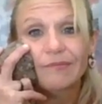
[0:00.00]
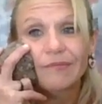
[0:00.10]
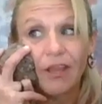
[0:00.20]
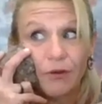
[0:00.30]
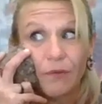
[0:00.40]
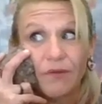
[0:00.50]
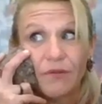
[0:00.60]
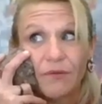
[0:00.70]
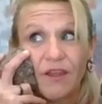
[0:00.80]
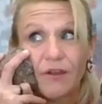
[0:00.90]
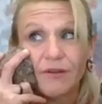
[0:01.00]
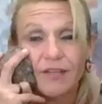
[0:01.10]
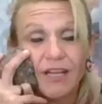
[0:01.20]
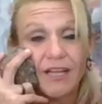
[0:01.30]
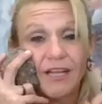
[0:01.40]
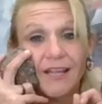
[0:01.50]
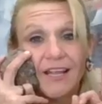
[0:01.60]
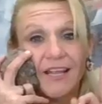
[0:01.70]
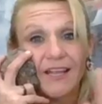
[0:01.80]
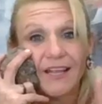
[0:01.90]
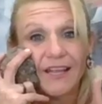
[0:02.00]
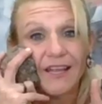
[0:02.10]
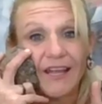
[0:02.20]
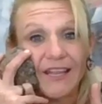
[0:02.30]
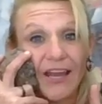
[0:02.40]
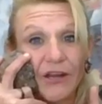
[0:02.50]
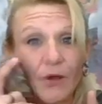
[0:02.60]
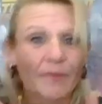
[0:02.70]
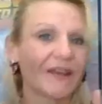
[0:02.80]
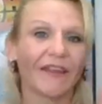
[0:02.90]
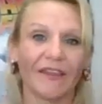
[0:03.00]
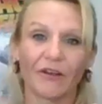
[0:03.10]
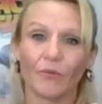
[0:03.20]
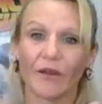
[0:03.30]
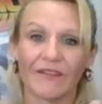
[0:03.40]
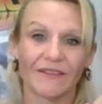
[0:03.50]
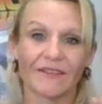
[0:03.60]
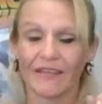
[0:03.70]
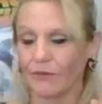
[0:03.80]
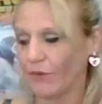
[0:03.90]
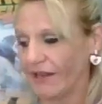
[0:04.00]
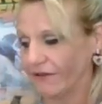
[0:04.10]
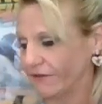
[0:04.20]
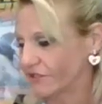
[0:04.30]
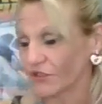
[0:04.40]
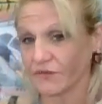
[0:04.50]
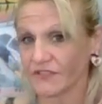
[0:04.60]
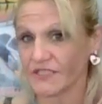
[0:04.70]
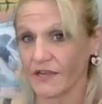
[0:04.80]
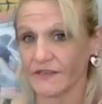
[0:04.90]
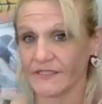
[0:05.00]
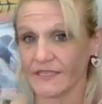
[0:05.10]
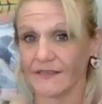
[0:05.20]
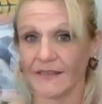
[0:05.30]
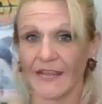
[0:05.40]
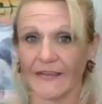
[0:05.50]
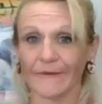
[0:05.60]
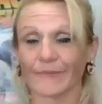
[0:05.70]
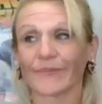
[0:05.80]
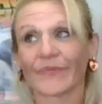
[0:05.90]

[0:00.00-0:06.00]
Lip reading: I know that they're there. I cut open a little one that we had surface hunted and